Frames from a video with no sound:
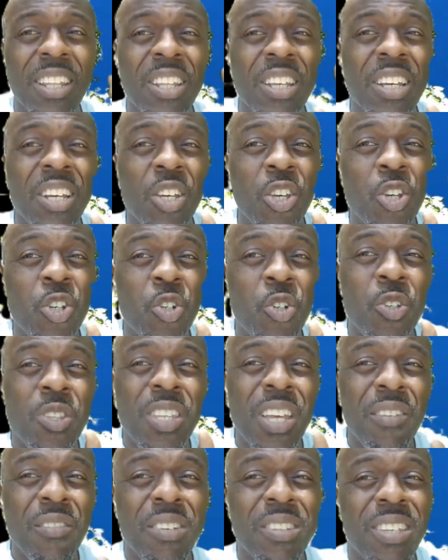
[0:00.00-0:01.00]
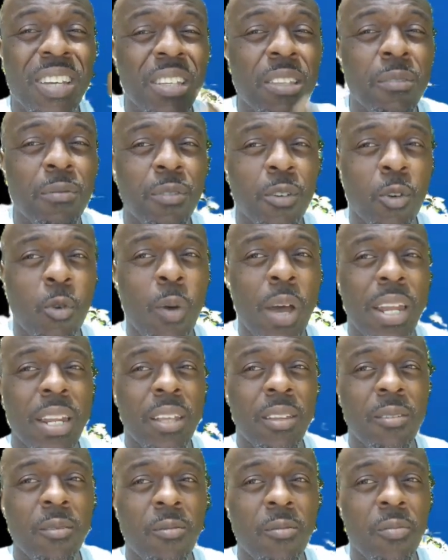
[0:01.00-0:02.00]
in salt water and fresh
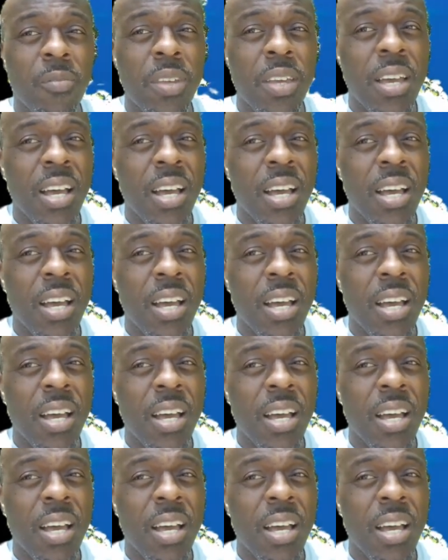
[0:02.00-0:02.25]
water.